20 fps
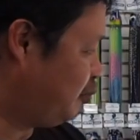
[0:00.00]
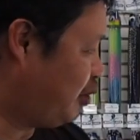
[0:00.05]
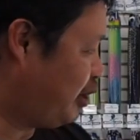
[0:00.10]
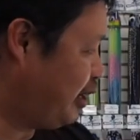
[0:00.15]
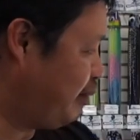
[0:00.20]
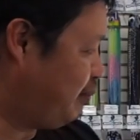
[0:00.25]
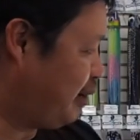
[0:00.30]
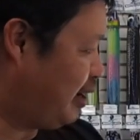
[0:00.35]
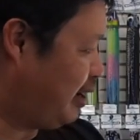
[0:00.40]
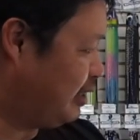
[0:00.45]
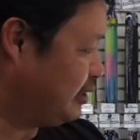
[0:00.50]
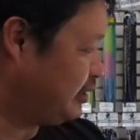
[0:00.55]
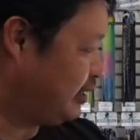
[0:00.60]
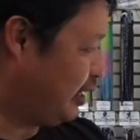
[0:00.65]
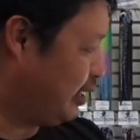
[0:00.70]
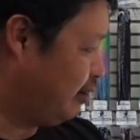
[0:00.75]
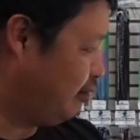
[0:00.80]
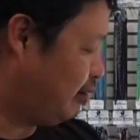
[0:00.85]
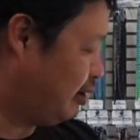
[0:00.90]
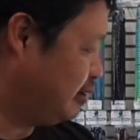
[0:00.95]
way past,
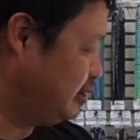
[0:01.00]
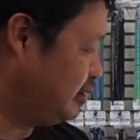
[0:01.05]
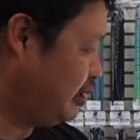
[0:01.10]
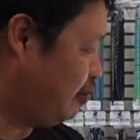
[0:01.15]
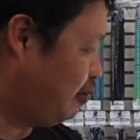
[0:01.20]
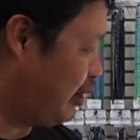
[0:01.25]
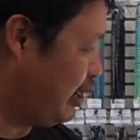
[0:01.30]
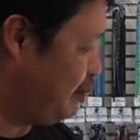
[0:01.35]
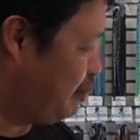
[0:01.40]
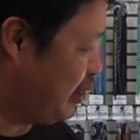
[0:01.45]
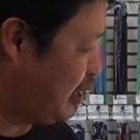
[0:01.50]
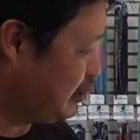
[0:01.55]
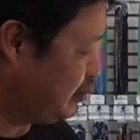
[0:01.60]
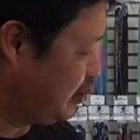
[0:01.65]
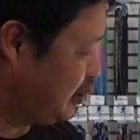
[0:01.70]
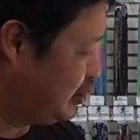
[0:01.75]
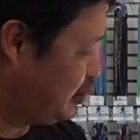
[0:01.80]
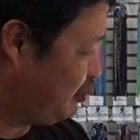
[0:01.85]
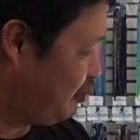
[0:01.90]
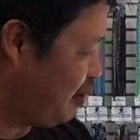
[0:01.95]
like, well, it's not way past, but
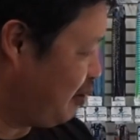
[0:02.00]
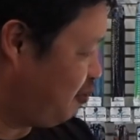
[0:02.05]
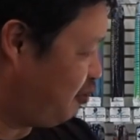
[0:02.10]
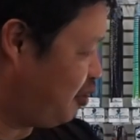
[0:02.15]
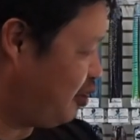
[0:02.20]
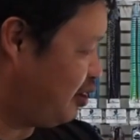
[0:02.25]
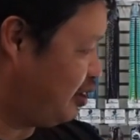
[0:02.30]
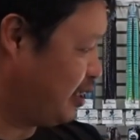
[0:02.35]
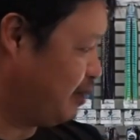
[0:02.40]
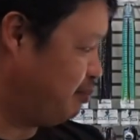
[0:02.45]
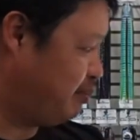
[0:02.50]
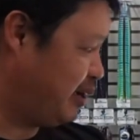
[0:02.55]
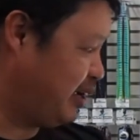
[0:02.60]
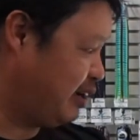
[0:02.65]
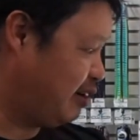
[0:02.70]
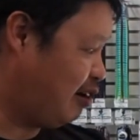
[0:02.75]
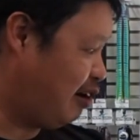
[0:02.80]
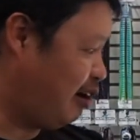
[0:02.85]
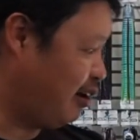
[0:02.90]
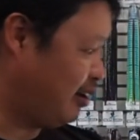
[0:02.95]
it's a bit further than
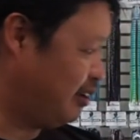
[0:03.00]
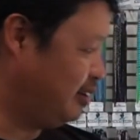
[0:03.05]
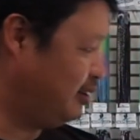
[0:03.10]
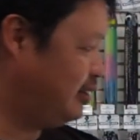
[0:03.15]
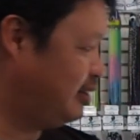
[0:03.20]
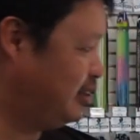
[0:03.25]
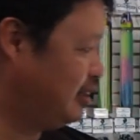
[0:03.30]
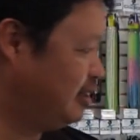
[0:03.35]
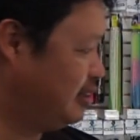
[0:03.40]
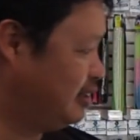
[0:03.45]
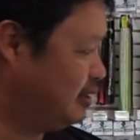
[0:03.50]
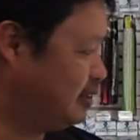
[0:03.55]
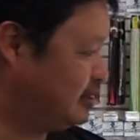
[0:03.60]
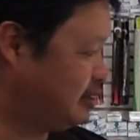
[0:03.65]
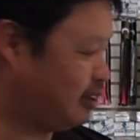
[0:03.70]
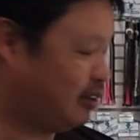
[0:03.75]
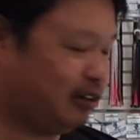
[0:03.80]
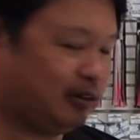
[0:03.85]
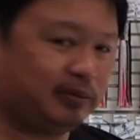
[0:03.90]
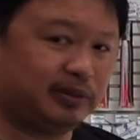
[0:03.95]
Peak Island.
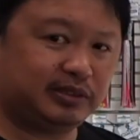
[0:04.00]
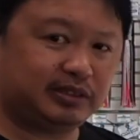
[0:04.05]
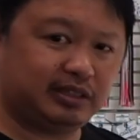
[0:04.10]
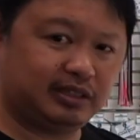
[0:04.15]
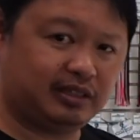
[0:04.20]
So obviously,